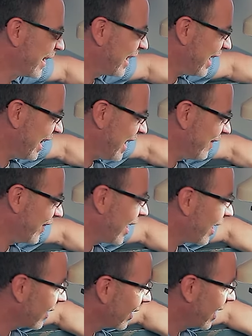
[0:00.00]
get in
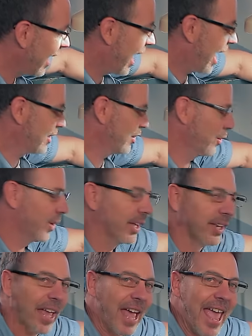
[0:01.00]
there and do
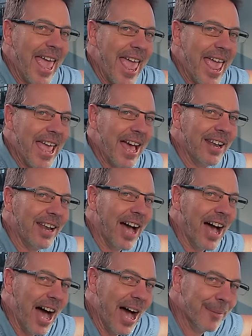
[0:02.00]
it. And
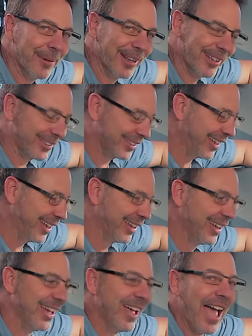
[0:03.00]
I'm going to see
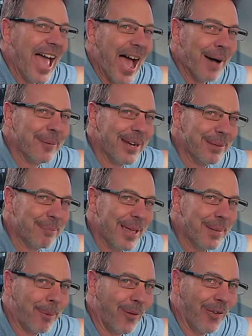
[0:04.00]
how many
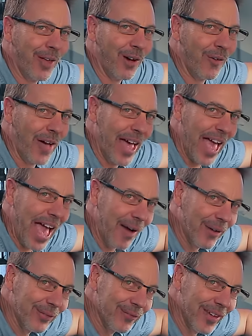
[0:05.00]
people know
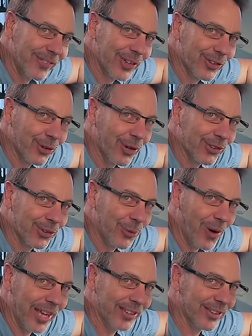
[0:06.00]
how I fed the trolls
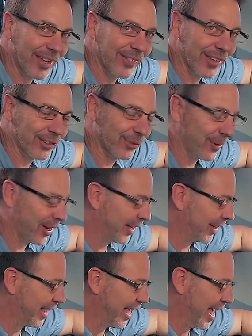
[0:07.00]
twice on this
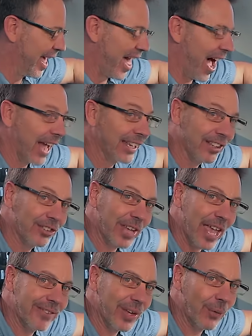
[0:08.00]
one. I just
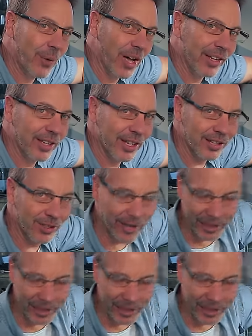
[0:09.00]
gave you one. You